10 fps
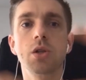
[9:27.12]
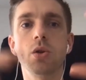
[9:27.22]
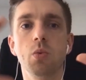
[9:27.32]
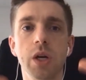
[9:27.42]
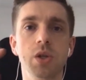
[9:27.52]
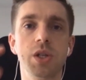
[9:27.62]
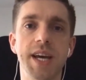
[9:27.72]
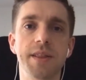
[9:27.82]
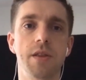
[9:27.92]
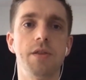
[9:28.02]
So we could
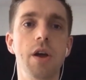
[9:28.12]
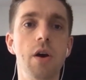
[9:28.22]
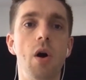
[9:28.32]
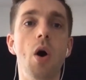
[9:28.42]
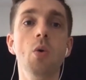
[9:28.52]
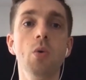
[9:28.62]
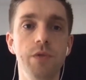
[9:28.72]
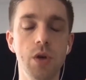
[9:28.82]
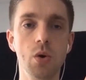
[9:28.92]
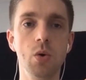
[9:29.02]
get their own
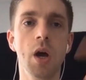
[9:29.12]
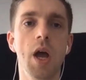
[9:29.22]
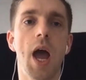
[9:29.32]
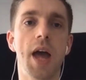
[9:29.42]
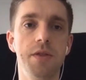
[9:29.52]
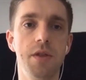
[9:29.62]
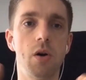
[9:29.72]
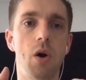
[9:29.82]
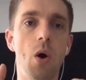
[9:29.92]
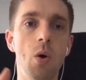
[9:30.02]
view and
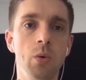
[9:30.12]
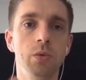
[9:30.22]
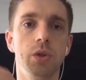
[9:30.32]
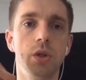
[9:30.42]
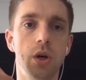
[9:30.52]
their own,